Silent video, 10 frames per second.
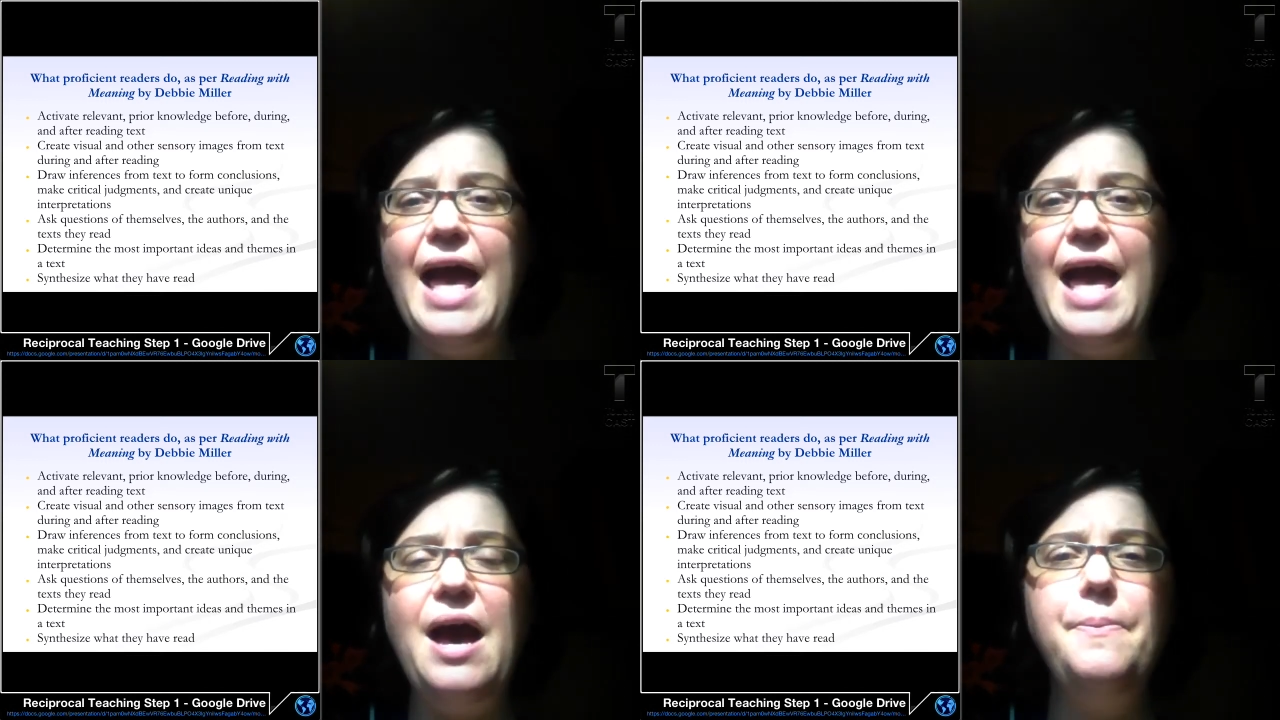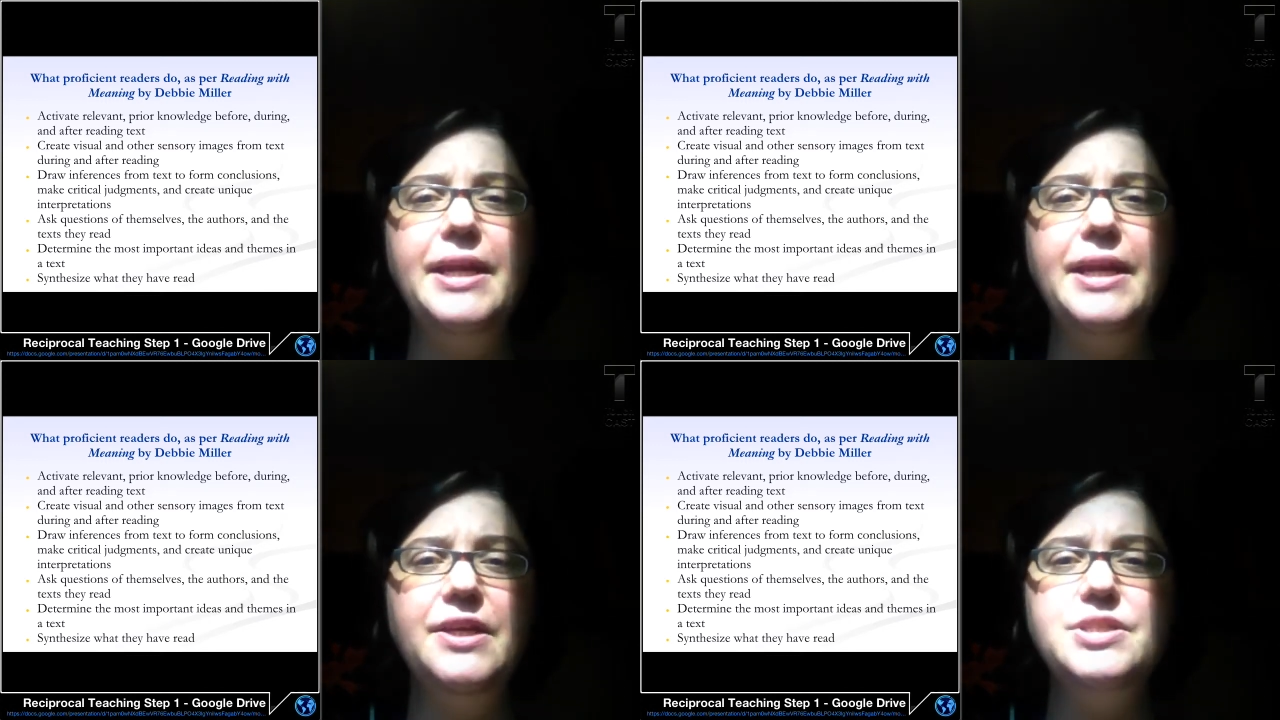how
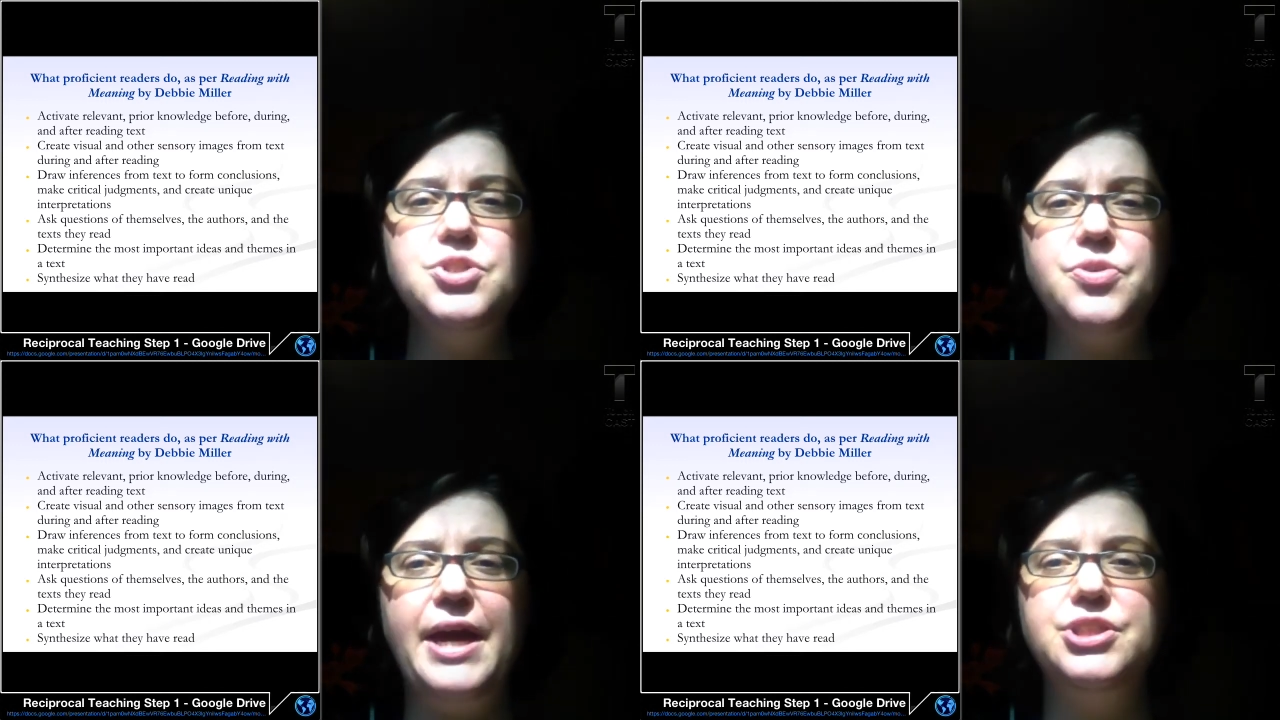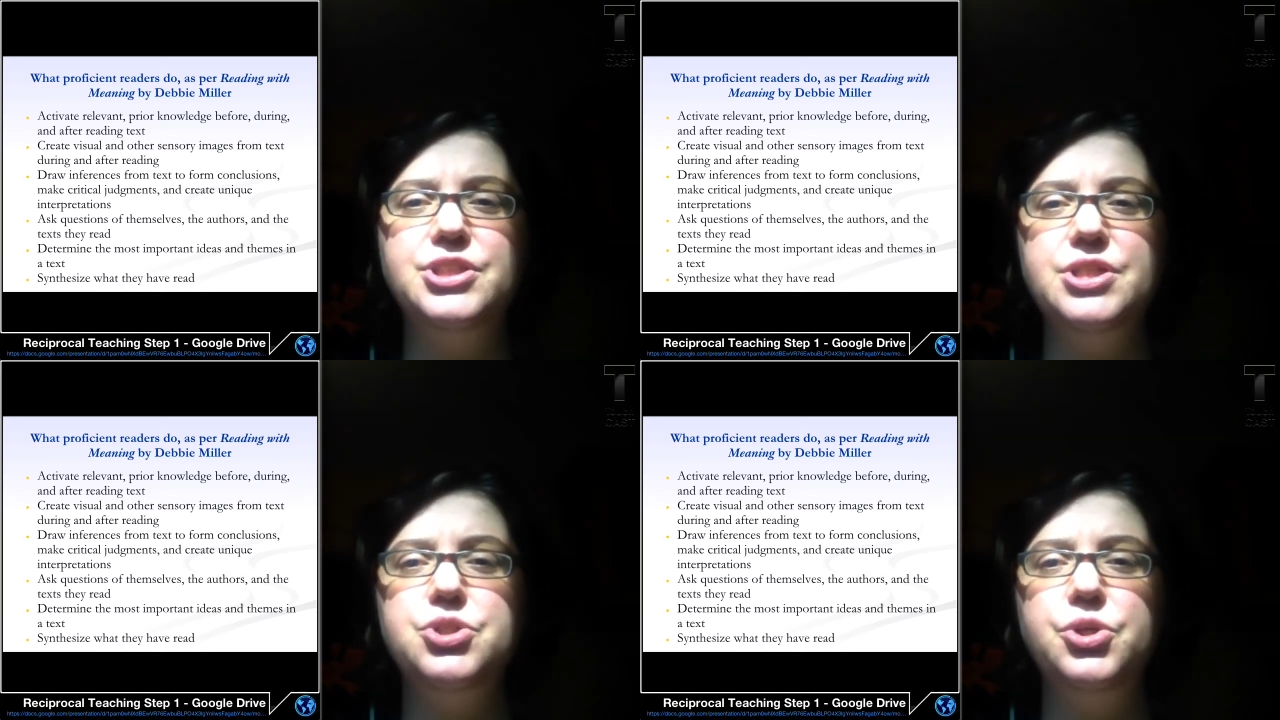many of these
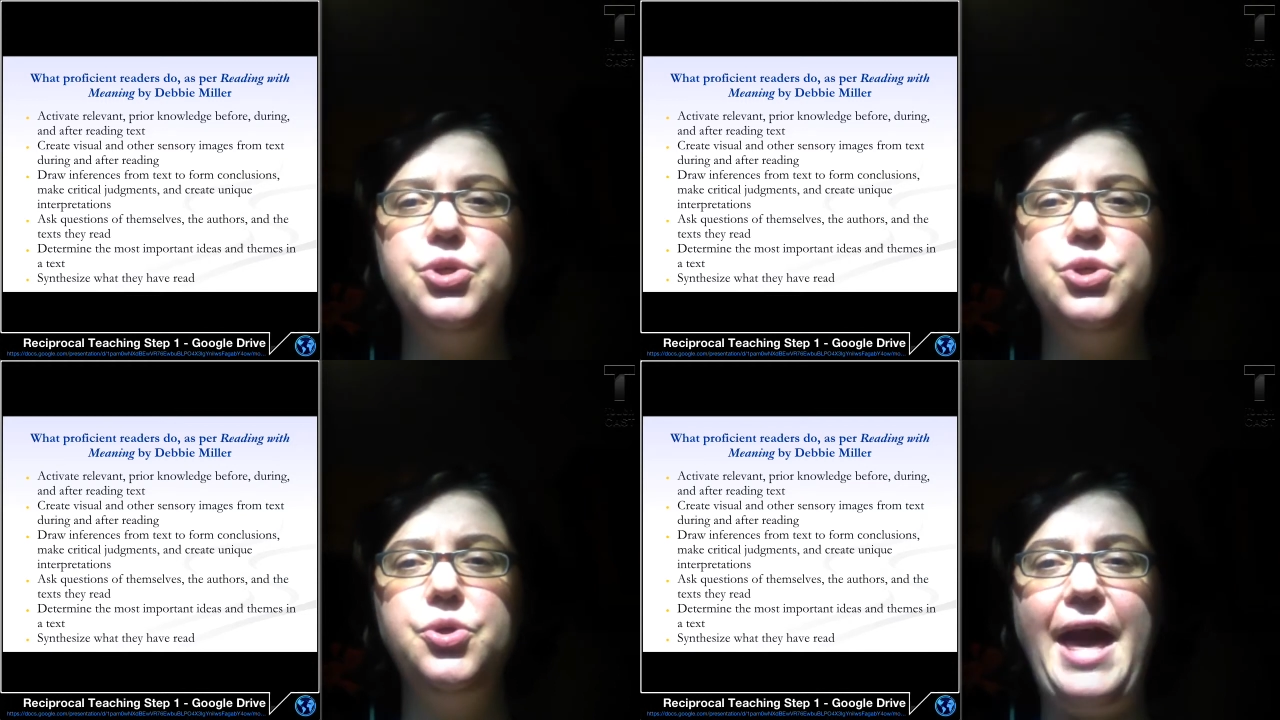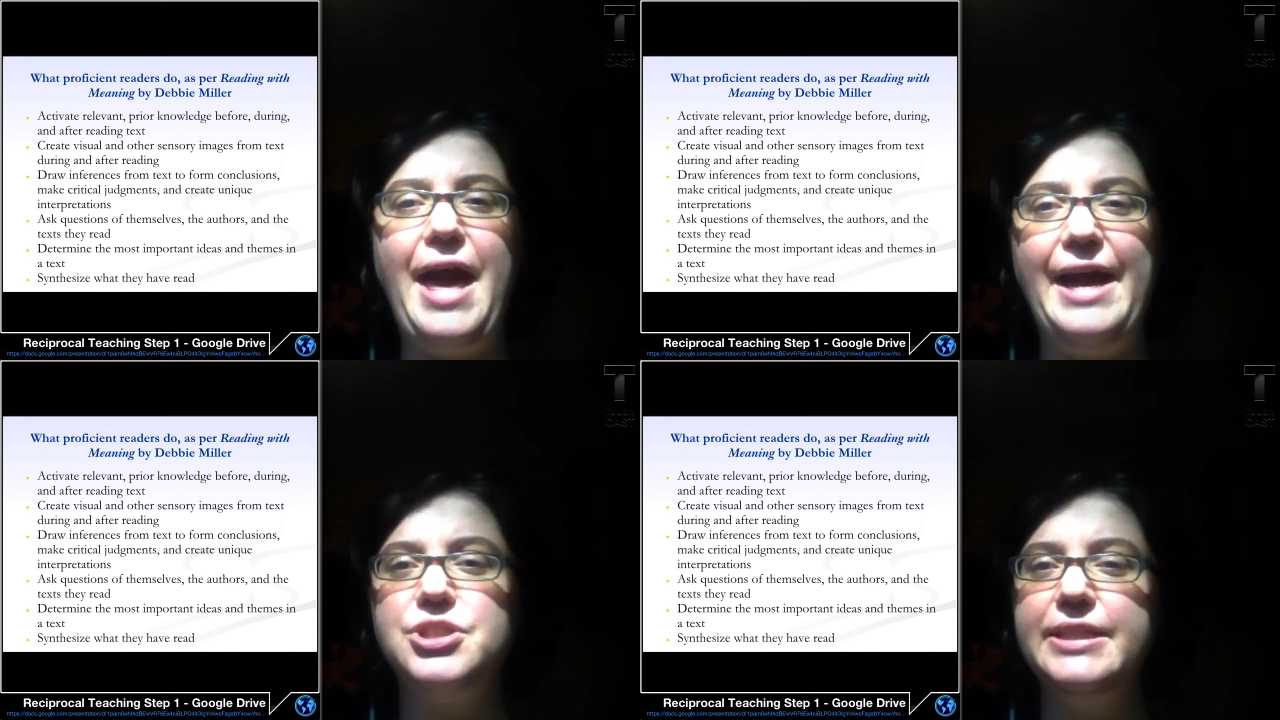strategies do you
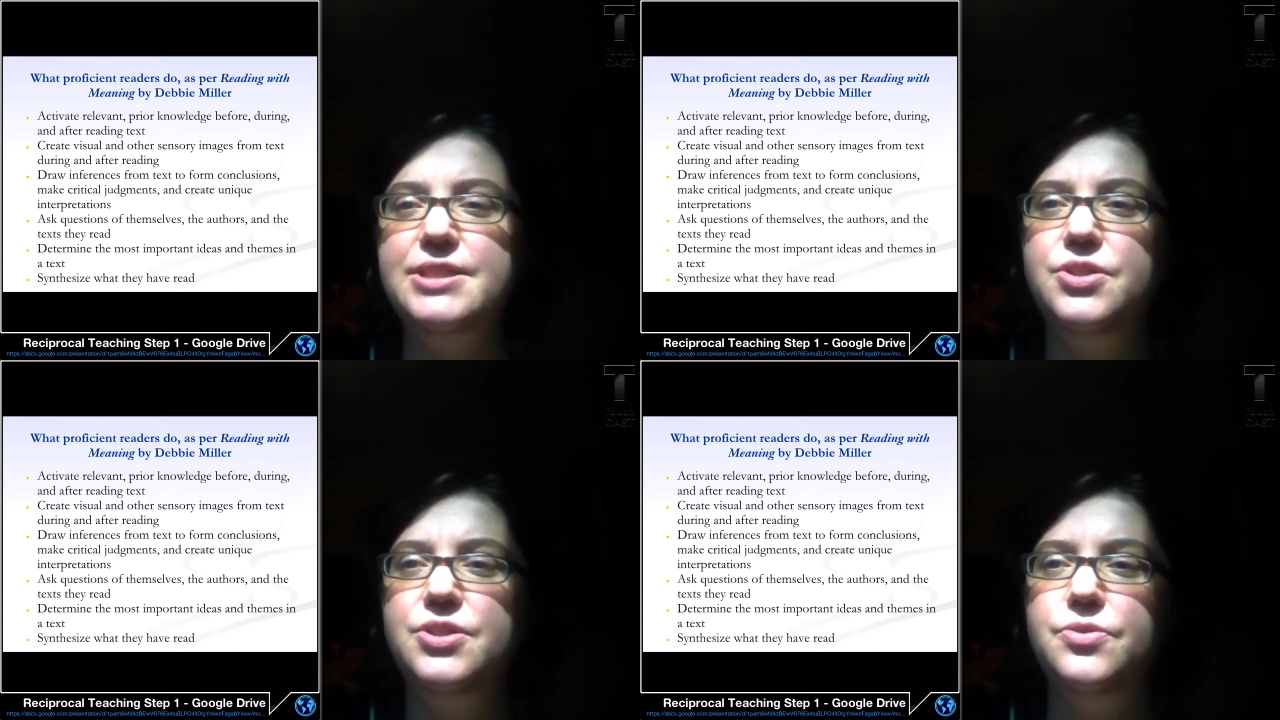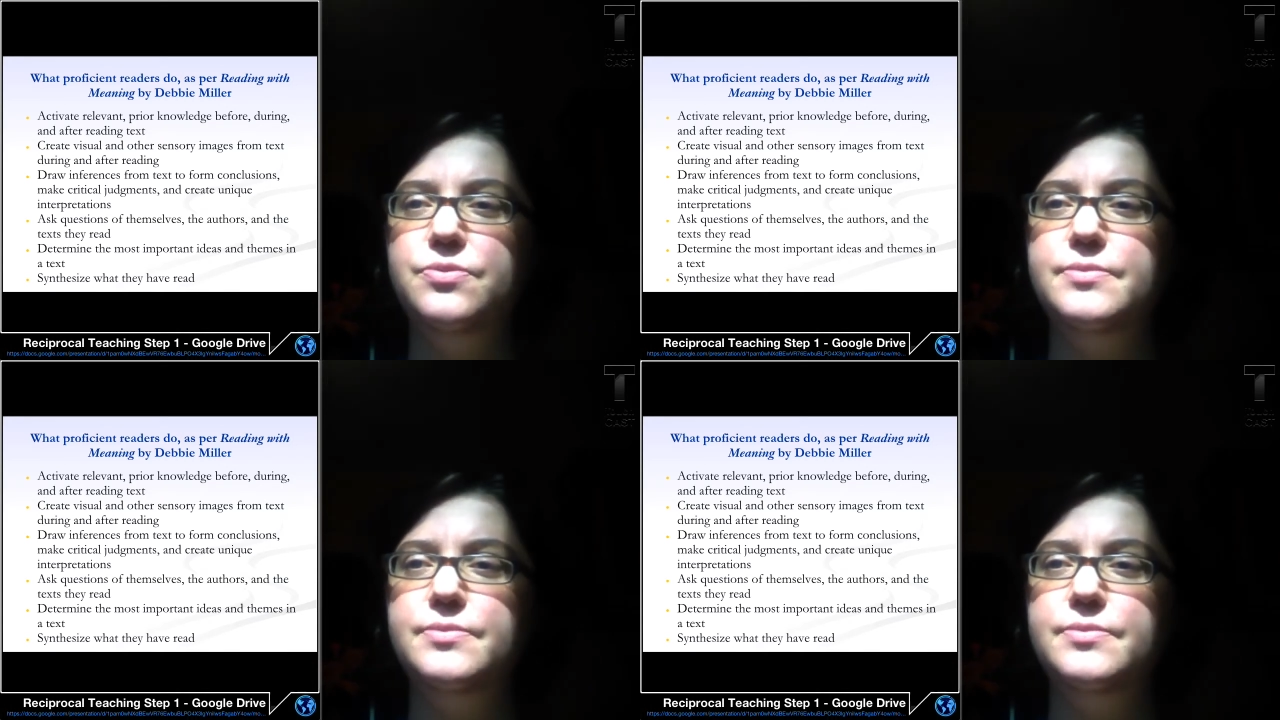actually do.